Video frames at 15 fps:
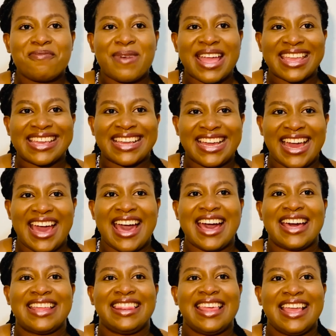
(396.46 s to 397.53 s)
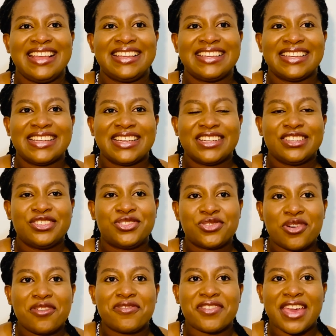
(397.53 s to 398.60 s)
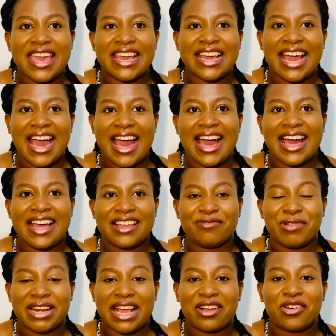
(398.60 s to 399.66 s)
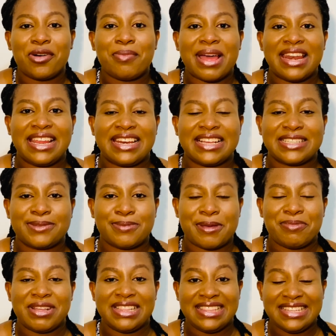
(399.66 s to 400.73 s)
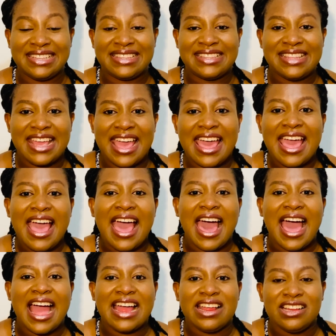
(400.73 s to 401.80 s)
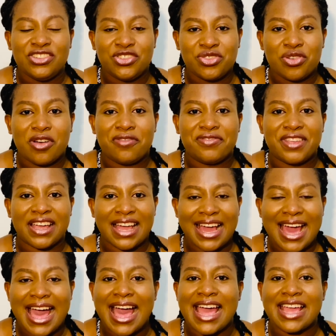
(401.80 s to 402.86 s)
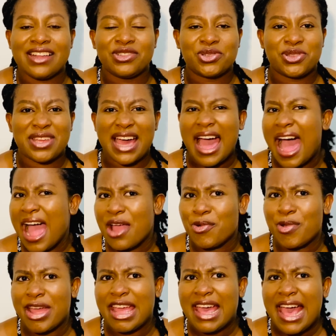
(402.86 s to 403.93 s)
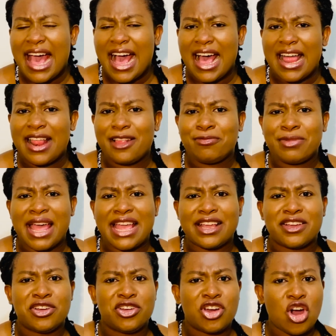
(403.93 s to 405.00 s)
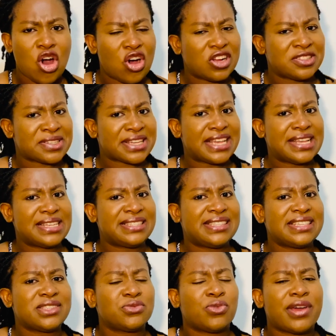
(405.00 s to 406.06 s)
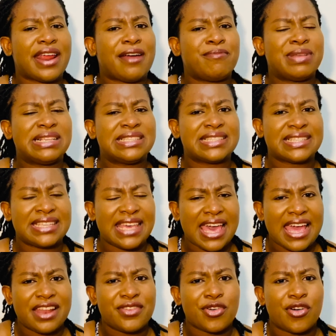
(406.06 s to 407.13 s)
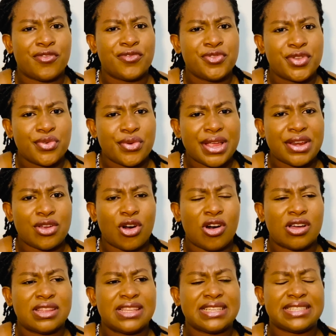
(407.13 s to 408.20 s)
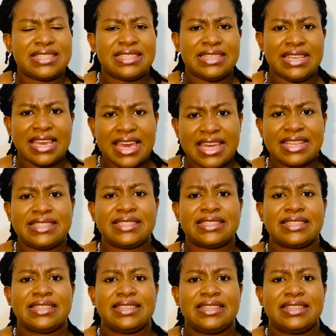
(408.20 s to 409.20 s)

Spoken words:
my car, like, drove a car when I got my learner's permit, the day I drove the car into the highway. And I'm like, God, is this what I've been scared of doing all these years?